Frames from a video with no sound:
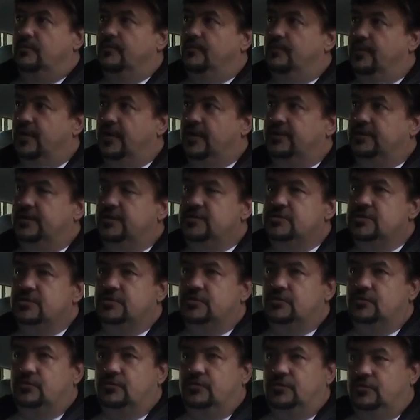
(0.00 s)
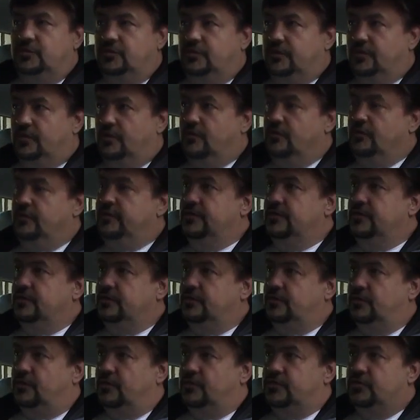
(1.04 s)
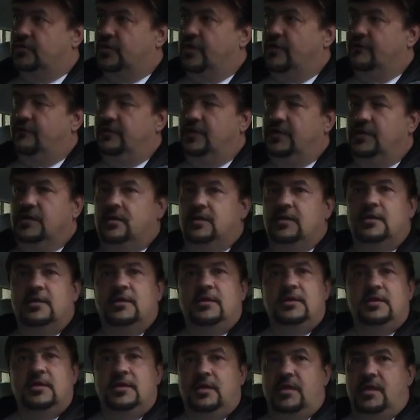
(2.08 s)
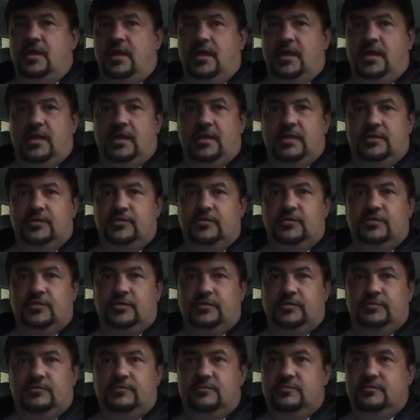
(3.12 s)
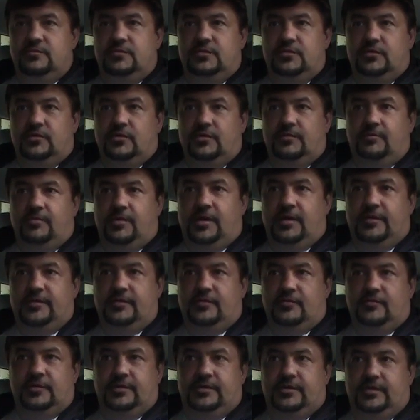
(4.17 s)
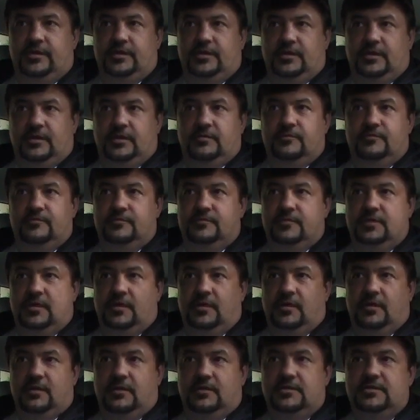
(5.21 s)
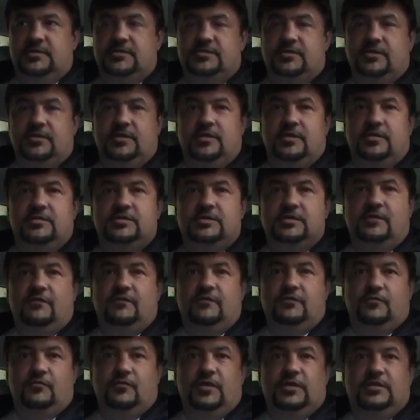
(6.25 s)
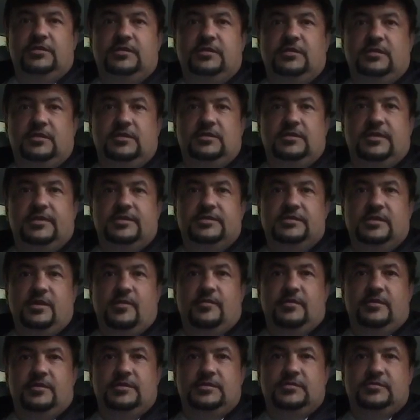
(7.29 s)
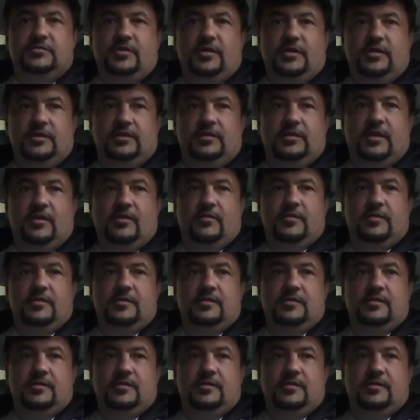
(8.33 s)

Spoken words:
pay attention to the road, to your driving, and do not bother with concerning yourself with what the examiner is writing down.